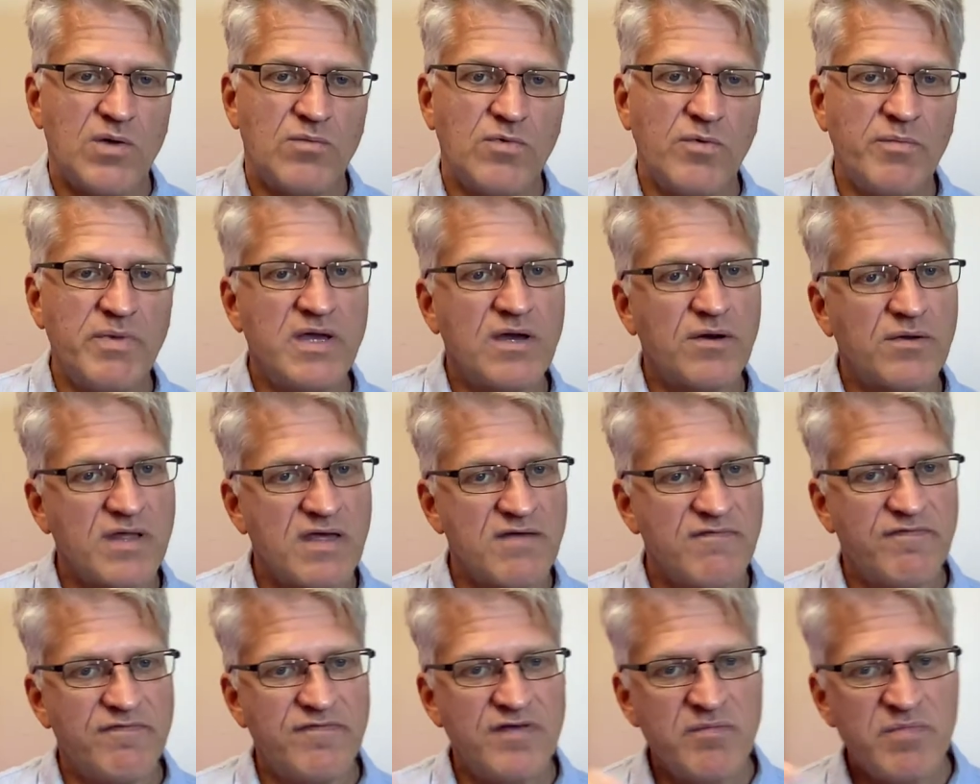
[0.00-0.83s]
When we go to
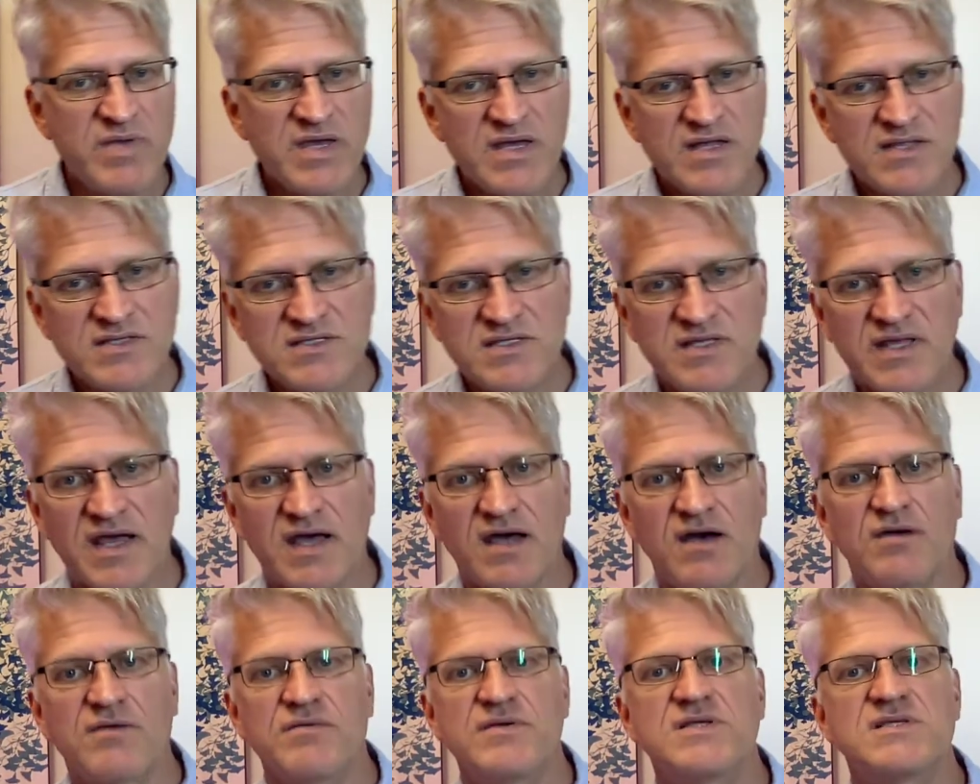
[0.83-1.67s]
amphibians
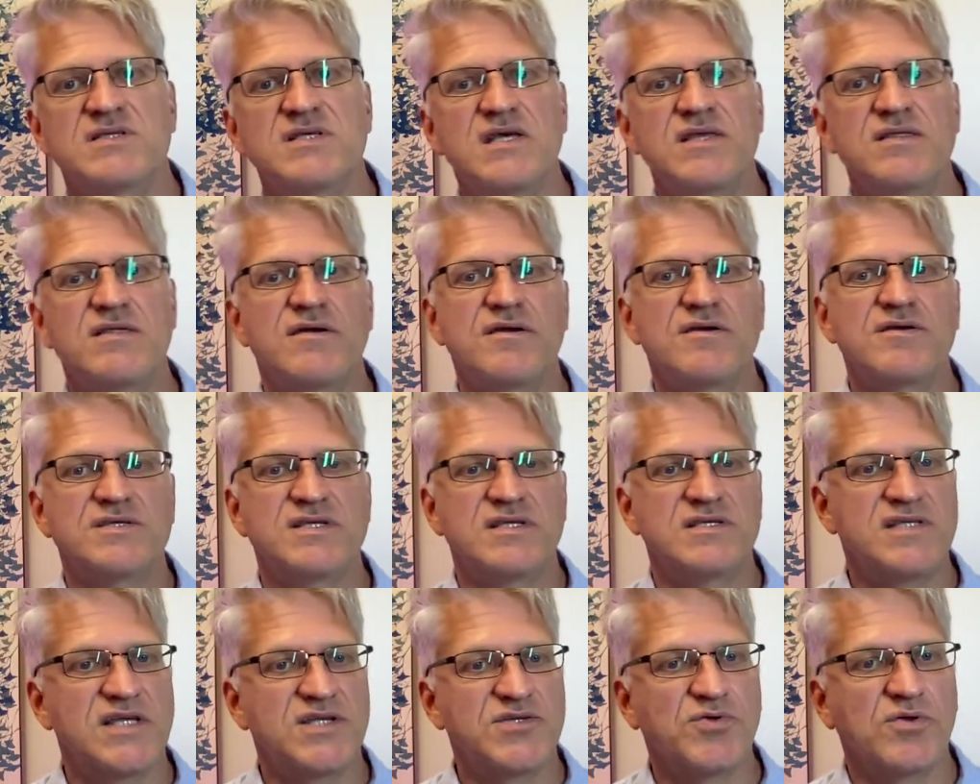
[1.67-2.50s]
now, we see there's
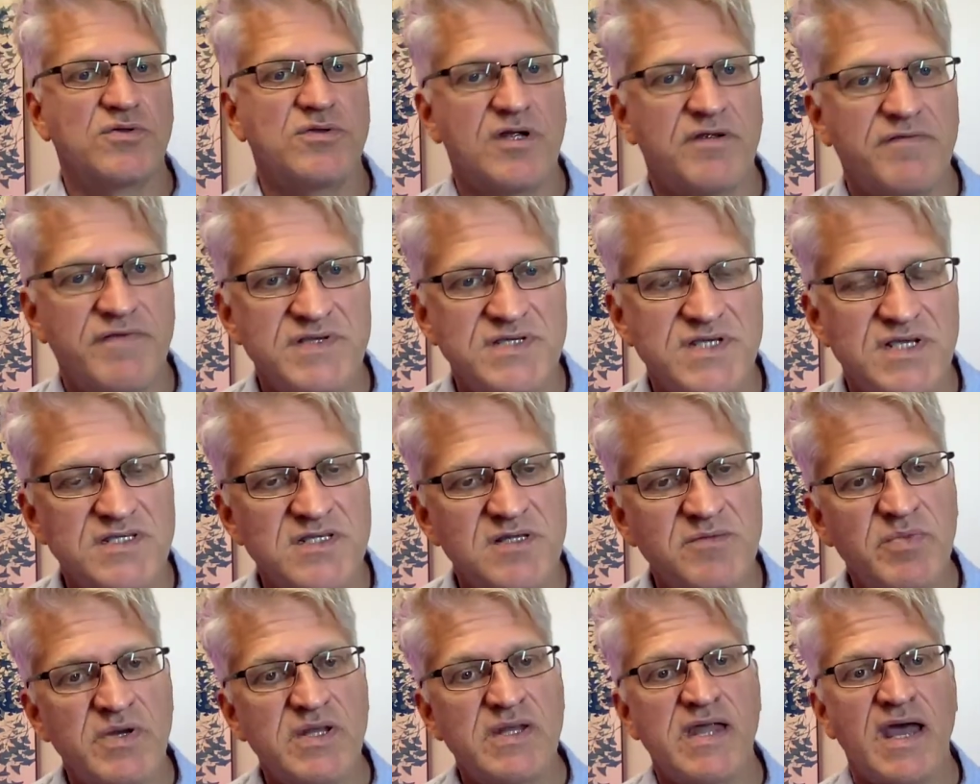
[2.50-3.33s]
a central nervous
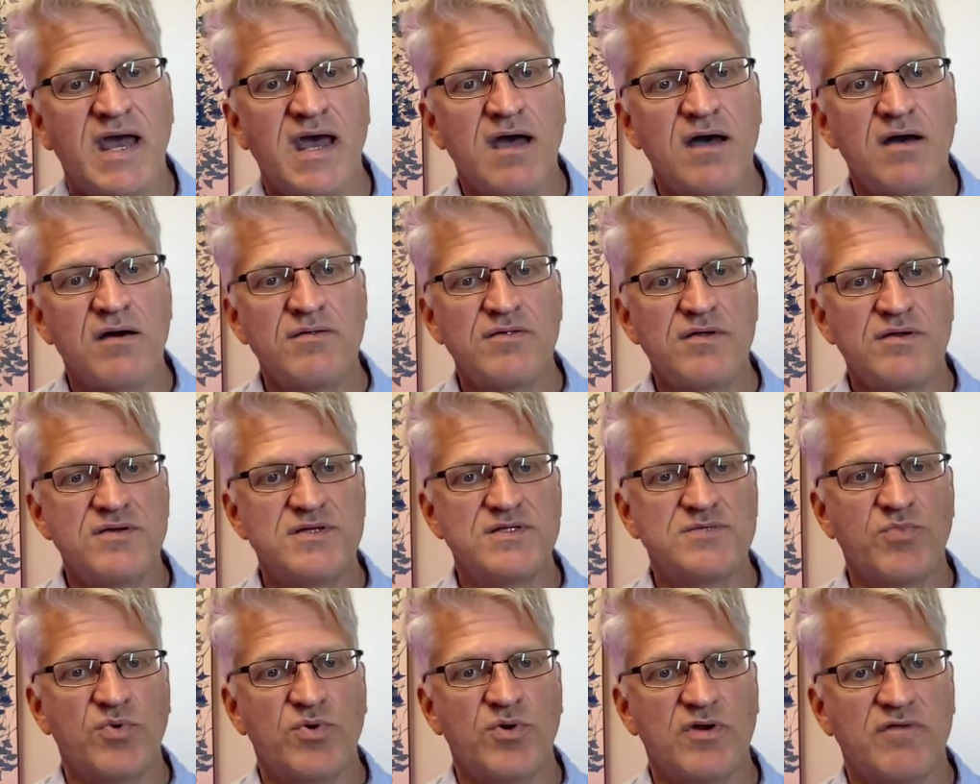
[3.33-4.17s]
system, but now
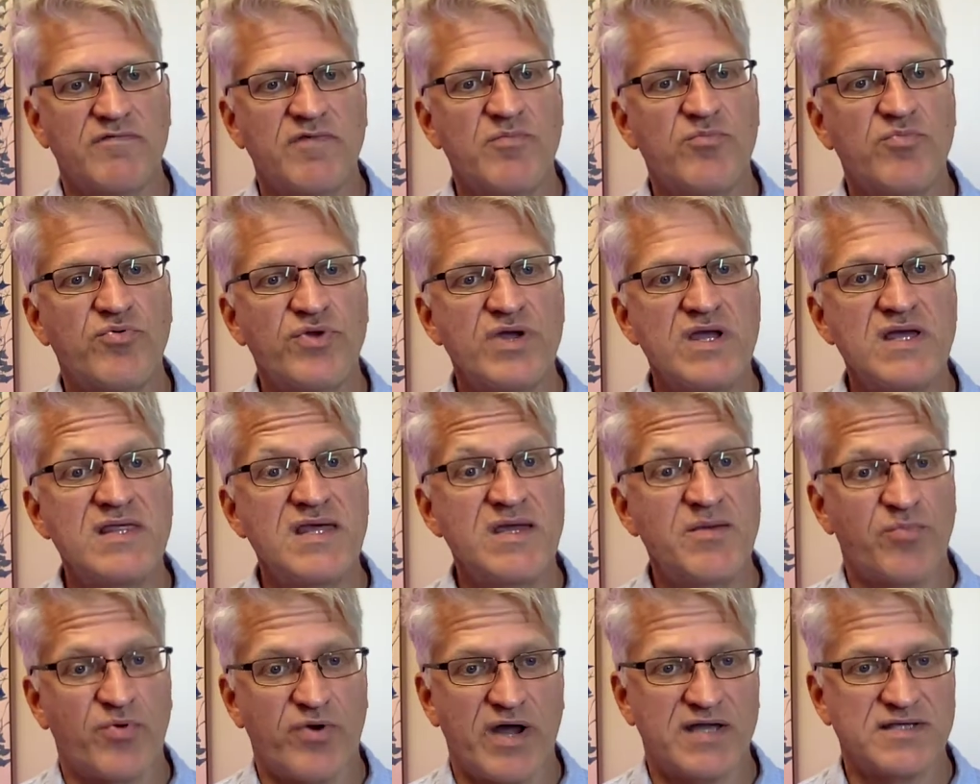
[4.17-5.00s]
there's more of a
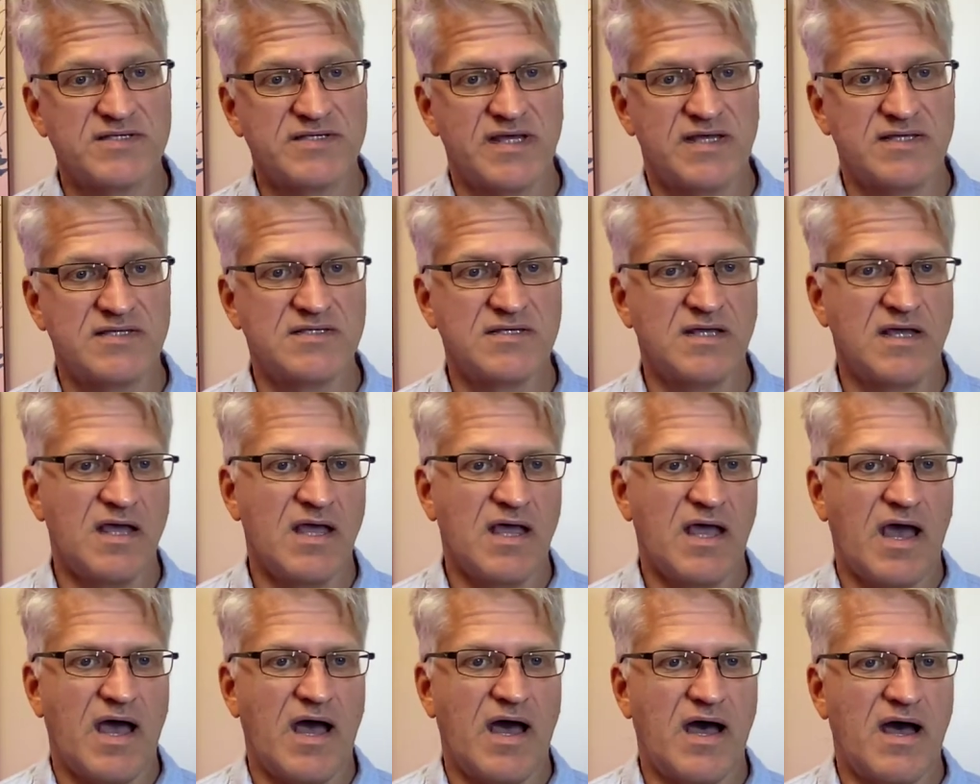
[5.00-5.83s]
breathing process.
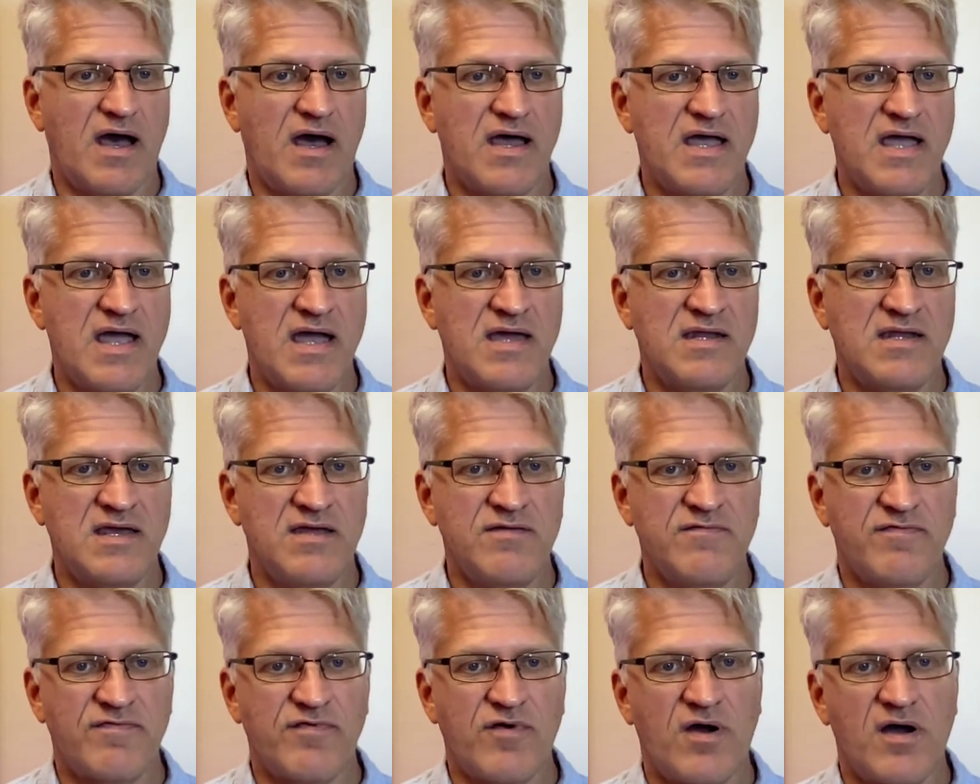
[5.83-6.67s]
And
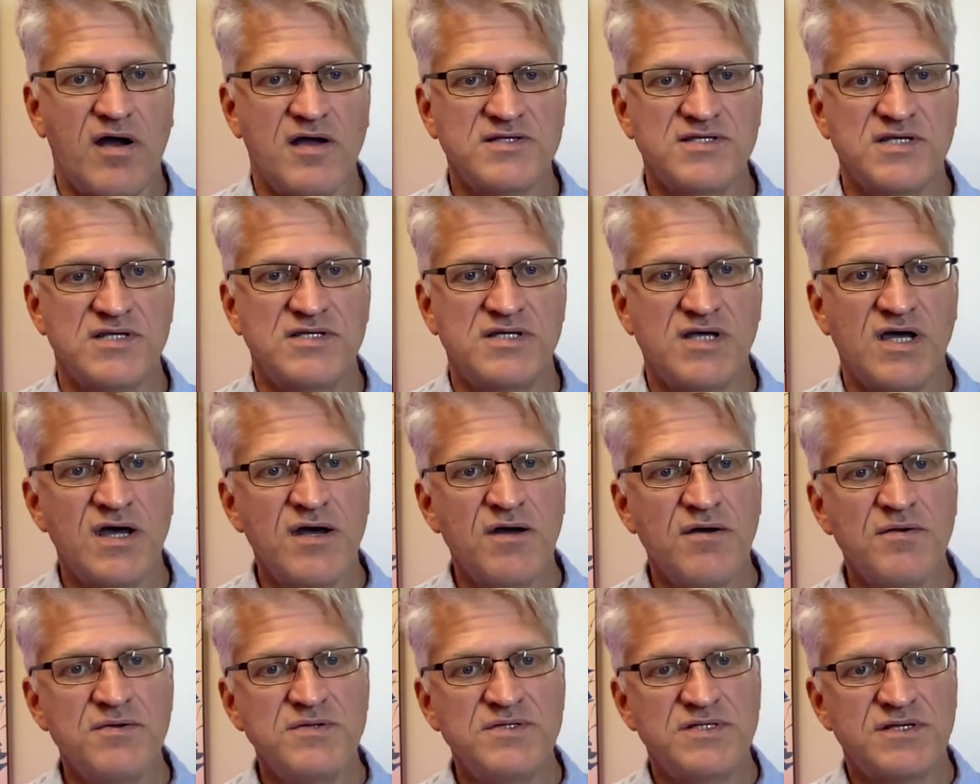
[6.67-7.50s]
in frogs and
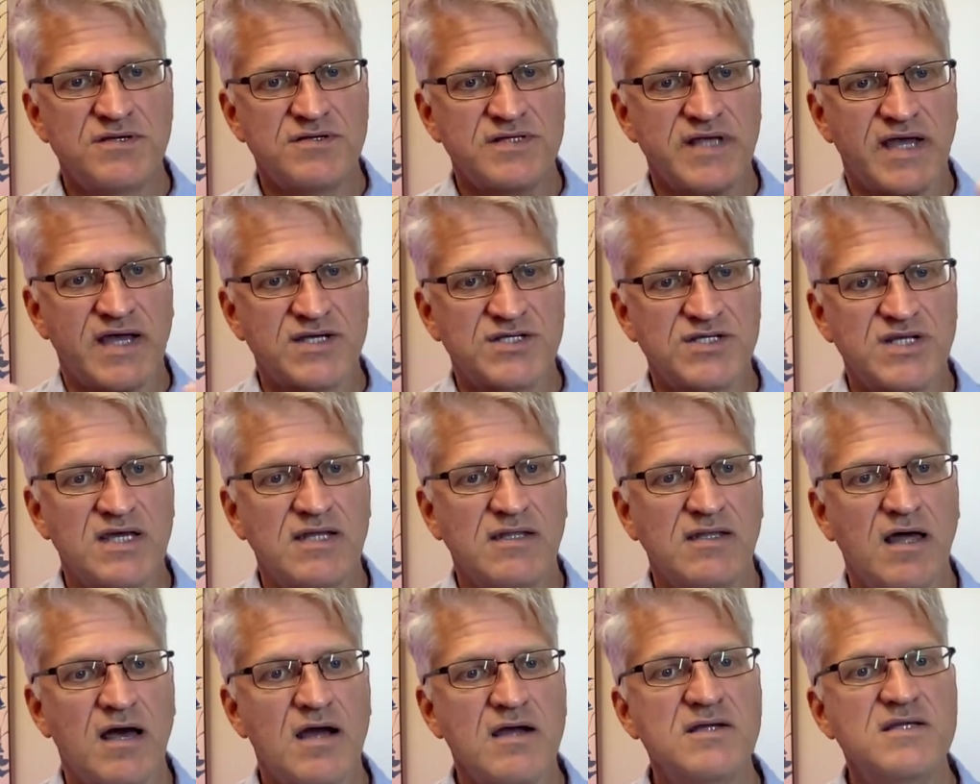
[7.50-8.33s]
toads, there's actually a
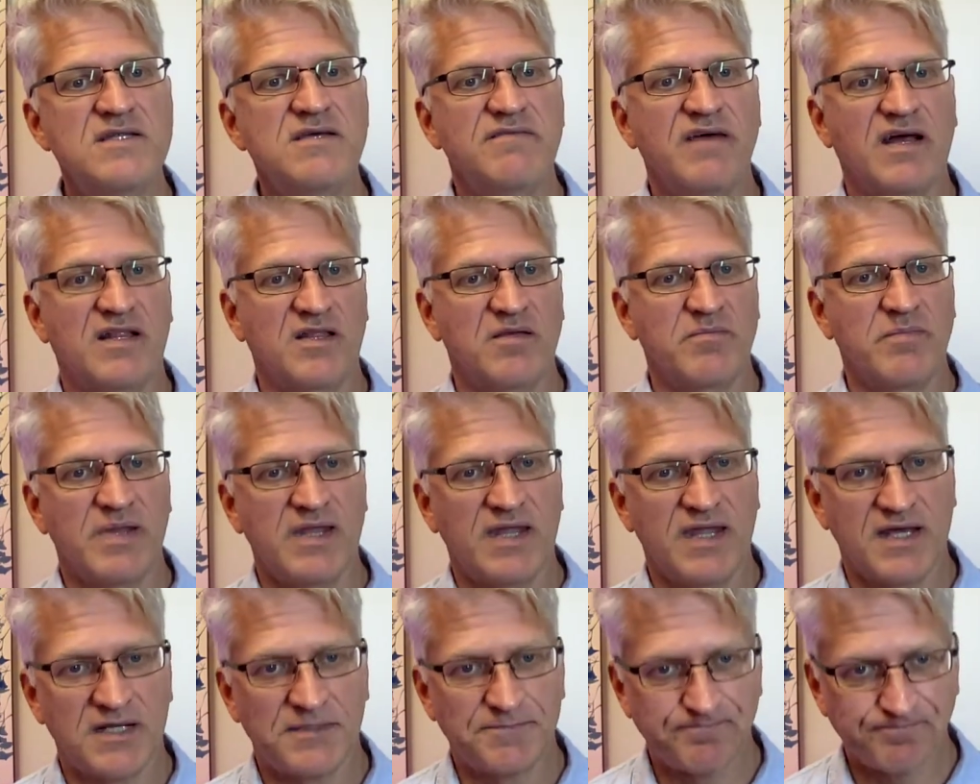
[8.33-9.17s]
lung
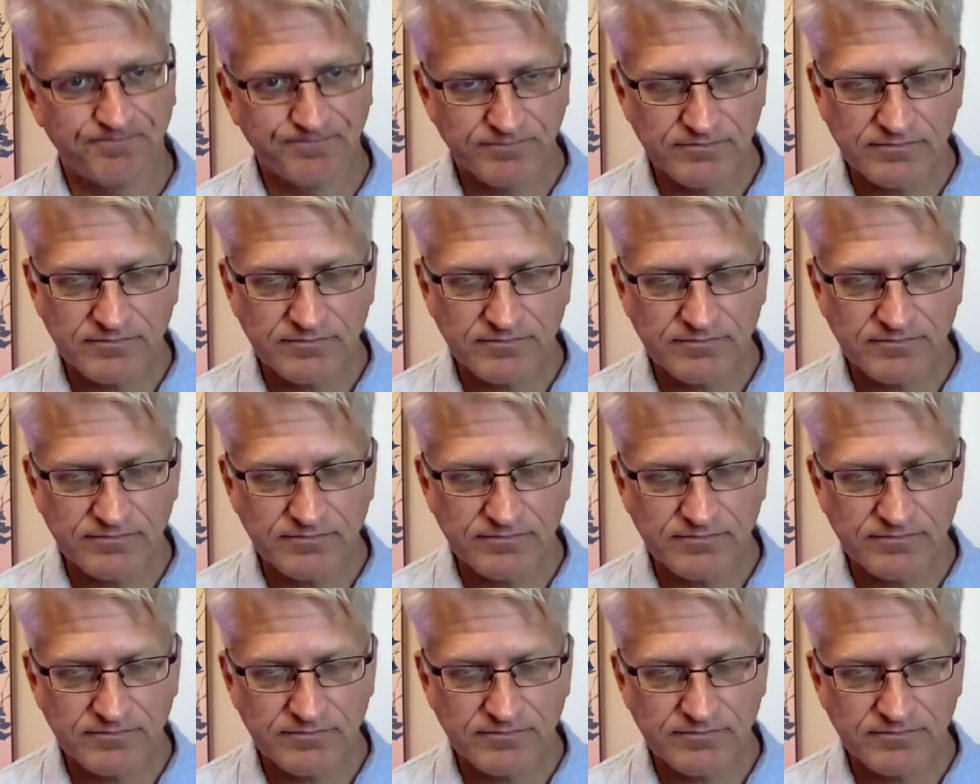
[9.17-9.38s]
development now.